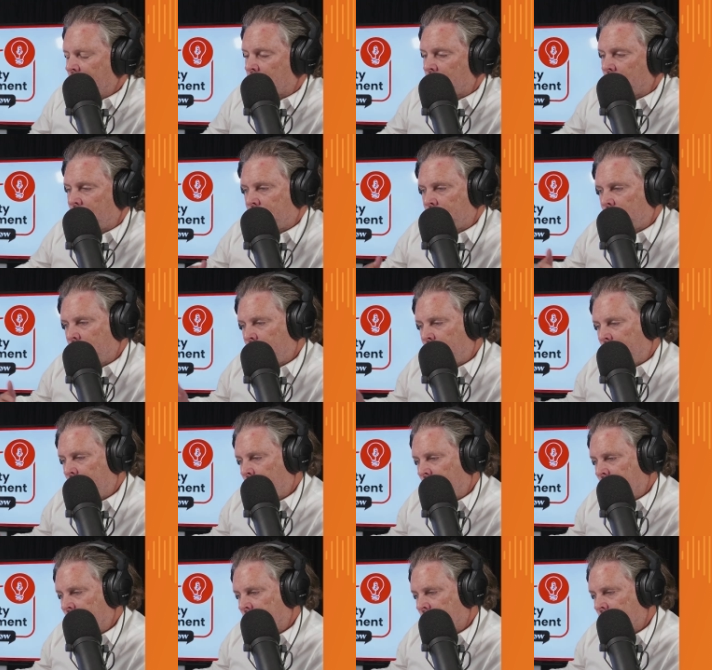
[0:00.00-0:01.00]
out sort of a little
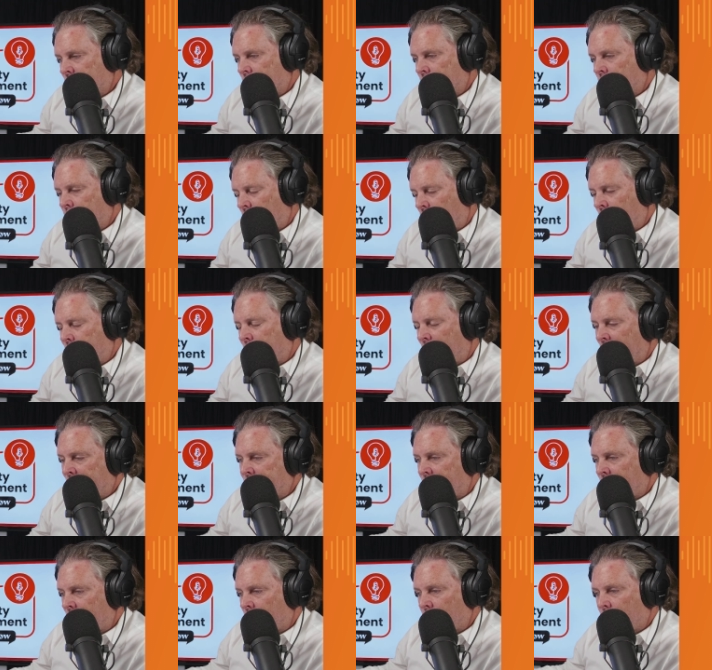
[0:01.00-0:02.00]
bit west, uh, uh,
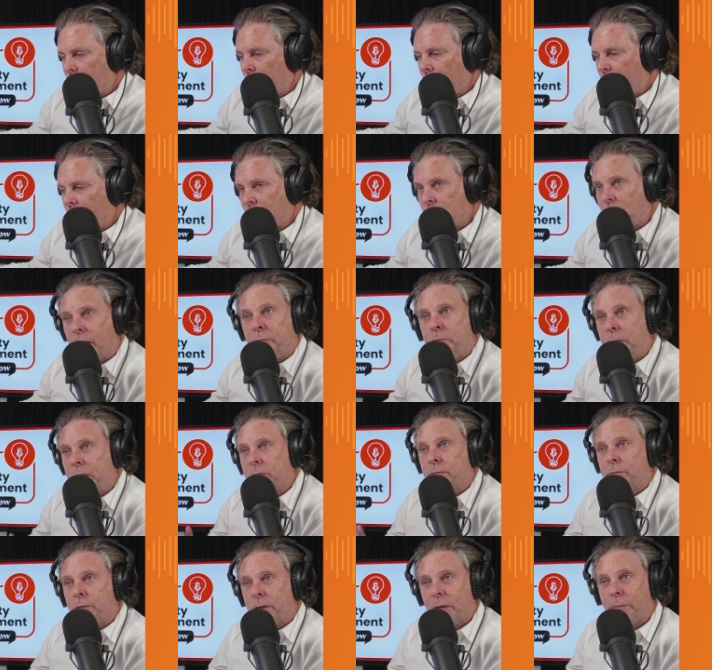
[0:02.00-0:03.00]
Blacktown a little bit west, you have
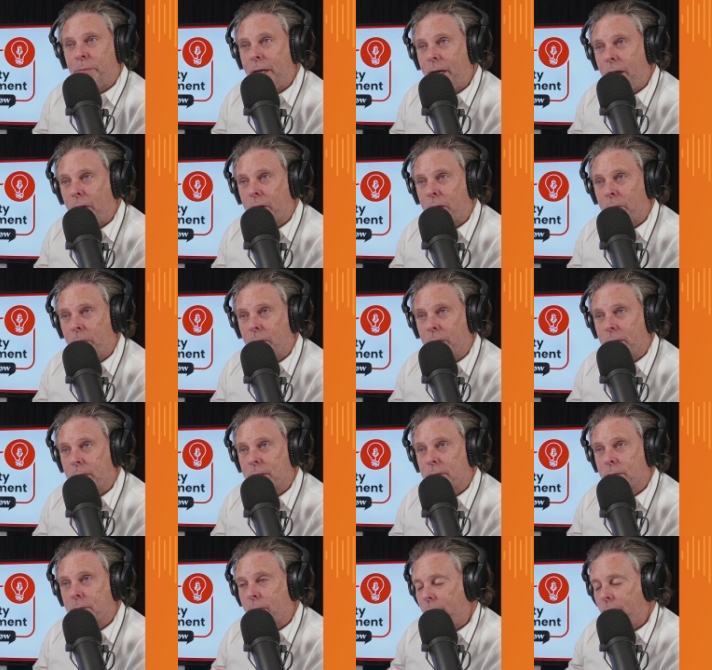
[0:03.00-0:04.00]
big Filipino communities,